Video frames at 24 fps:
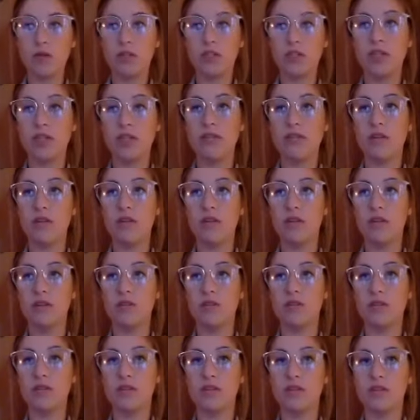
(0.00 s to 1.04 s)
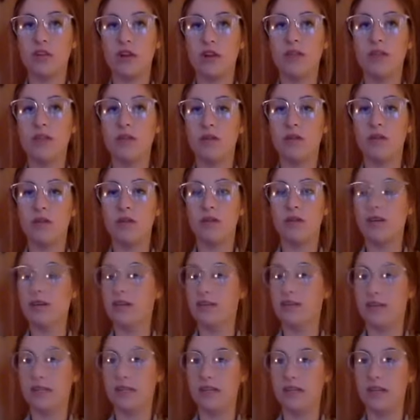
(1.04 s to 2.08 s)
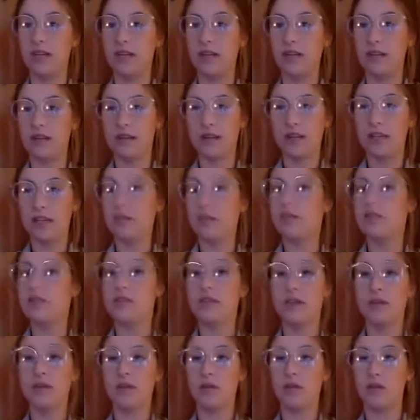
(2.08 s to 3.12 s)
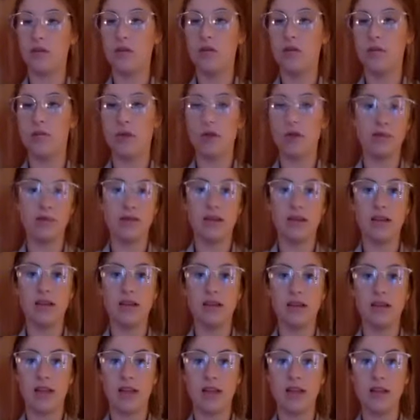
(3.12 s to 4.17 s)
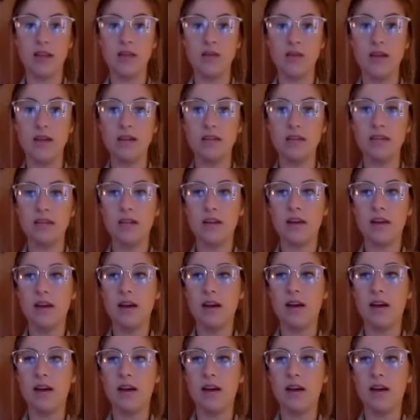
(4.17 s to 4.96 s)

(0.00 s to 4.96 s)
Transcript: which even though this was a trend that we were going to see years down the road, most likely anyways,